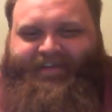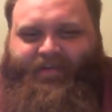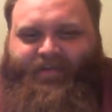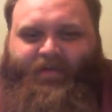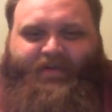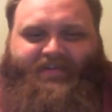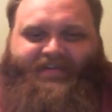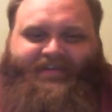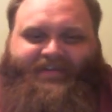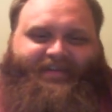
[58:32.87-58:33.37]

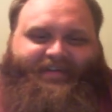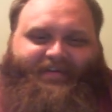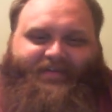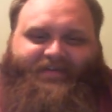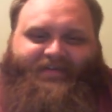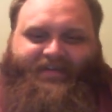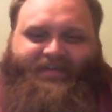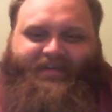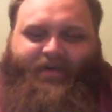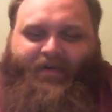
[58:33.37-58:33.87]
course, you know, it
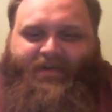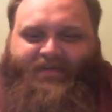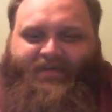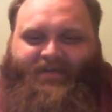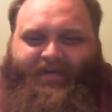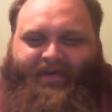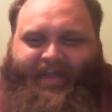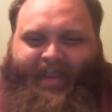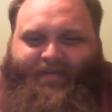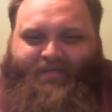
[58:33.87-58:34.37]
was the
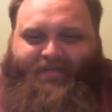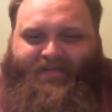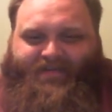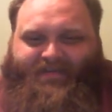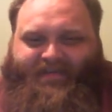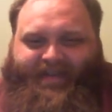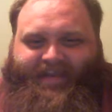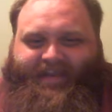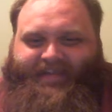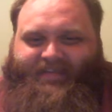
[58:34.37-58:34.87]
All-Star game in the
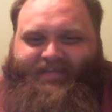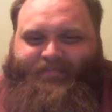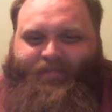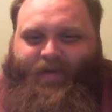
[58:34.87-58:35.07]
States.